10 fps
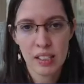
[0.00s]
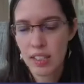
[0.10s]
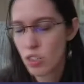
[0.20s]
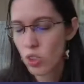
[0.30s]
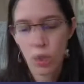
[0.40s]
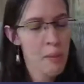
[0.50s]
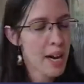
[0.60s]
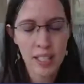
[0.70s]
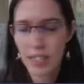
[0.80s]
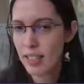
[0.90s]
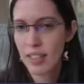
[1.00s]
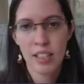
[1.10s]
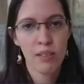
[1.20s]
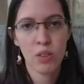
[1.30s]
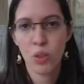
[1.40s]
There is nobody that can
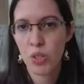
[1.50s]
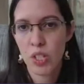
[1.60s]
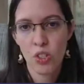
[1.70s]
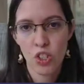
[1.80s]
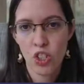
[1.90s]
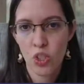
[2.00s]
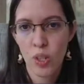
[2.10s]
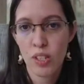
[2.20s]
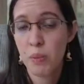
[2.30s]
give those answers to us,